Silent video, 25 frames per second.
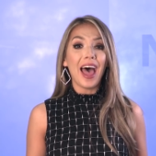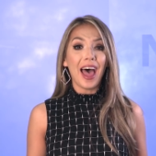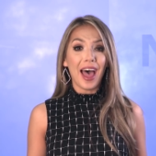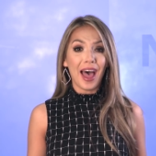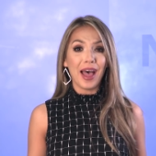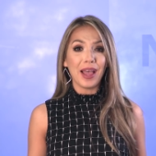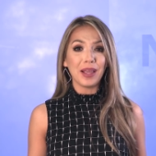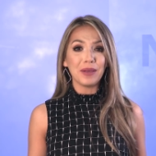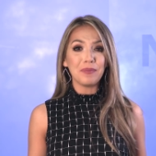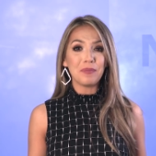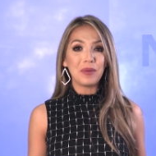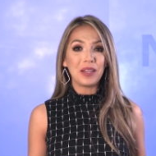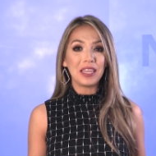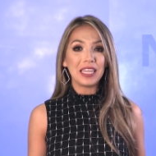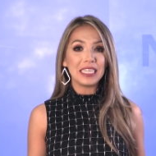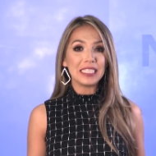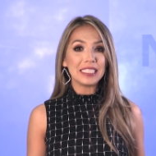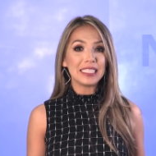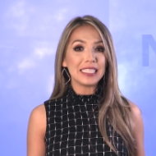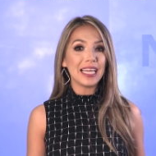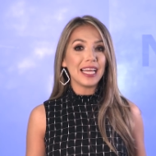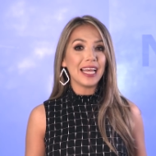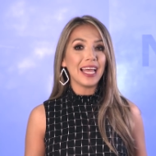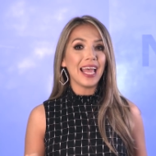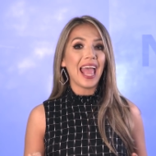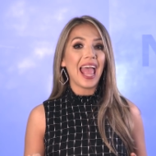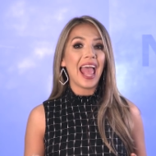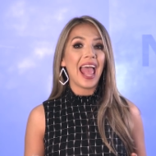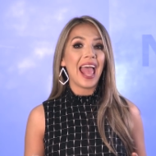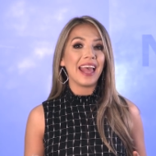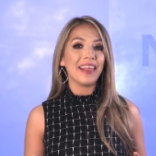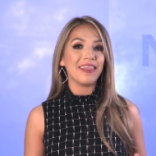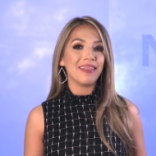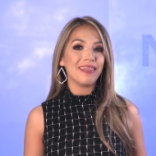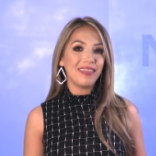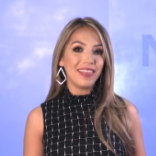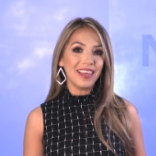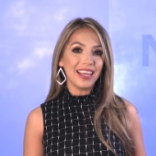I'm Melissa,
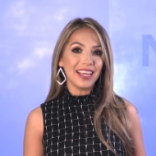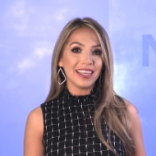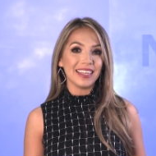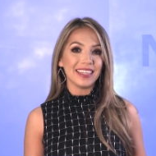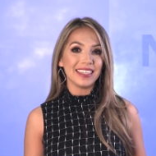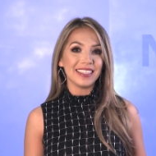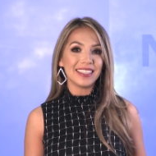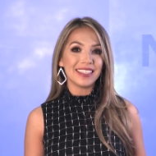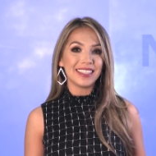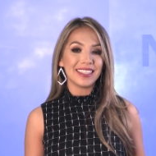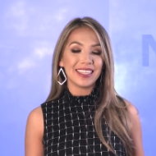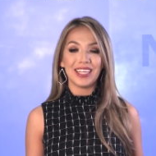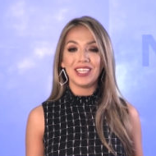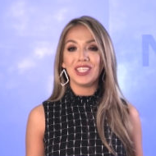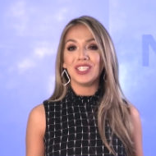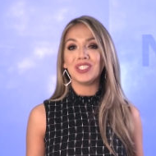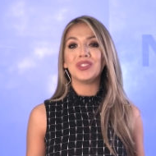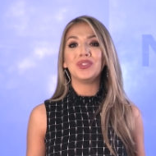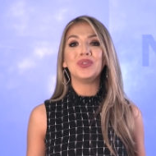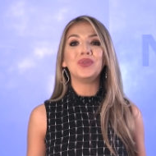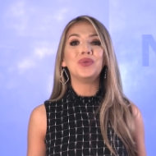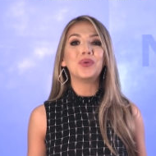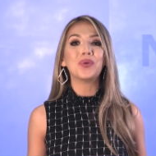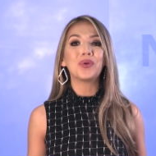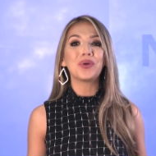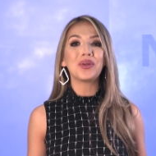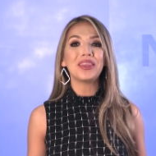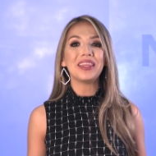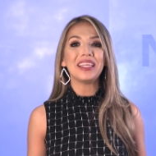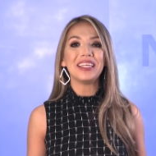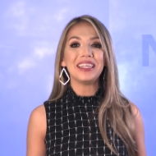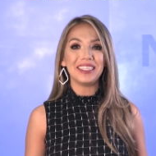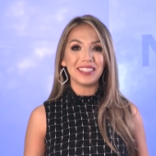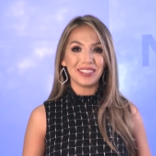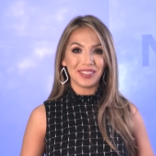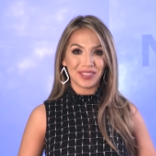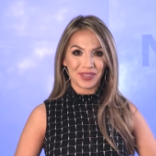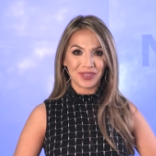and this is
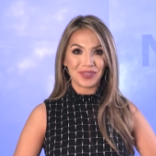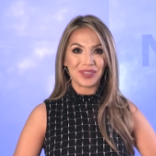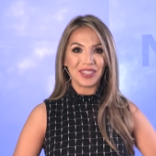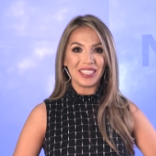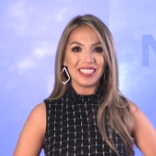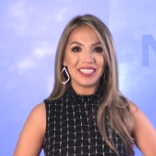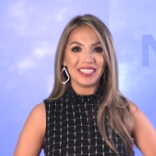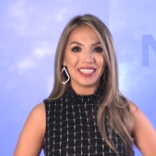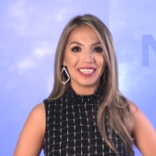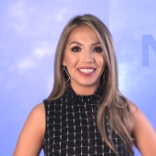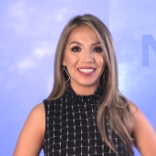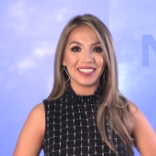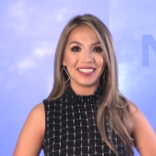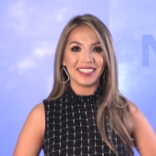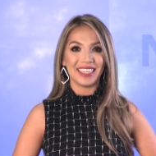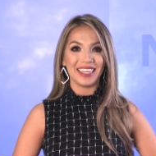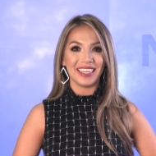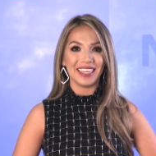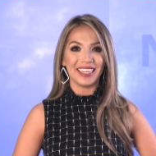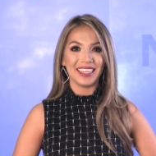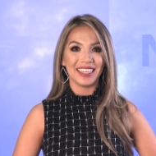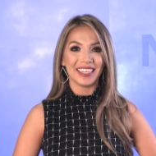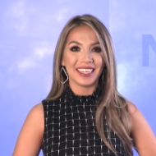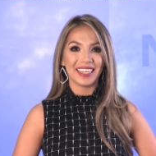Northeast 360.